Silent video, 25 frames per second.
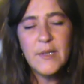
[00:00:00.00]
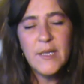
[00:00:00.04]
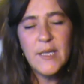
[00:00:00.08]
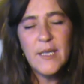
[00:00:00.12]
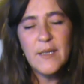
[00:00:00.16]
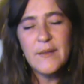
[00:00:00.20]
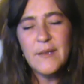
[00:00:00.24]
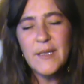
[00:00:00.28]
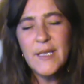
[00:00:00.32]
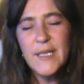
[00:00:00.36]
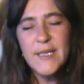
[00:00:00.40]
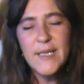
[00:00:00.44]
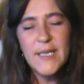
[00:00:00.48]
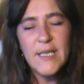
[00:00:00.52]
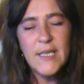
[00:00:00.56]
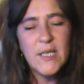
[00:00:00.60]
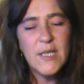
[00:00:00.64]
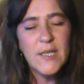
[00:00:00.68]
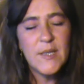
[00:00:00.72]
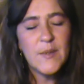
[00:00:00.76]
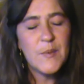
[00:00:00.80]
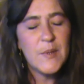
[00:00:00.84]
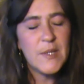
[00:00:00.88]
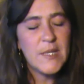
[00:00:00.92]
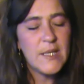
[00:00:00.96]
unless they
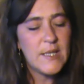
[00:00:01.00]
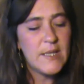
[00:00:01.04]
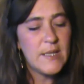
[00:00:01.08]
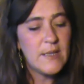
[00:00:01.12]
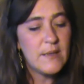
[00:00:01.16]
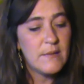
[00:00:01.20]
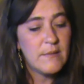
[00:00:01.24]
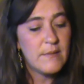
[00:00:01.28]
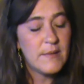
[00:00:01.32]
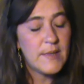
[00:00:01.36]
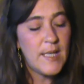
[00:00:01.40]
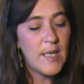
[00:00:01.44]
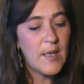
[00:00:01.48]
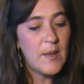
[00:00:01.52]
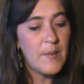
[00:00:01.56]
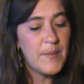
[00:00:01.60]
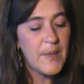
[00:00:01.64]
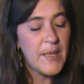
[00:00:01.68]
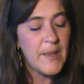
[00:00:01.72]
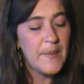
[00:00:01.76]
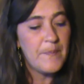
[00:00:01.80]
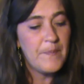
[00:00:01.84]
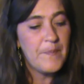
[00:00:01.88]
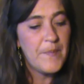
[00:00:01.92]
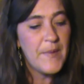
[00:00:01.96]
just want to tell
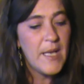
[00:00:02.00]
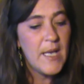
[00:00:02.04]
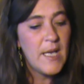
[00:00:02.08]
me,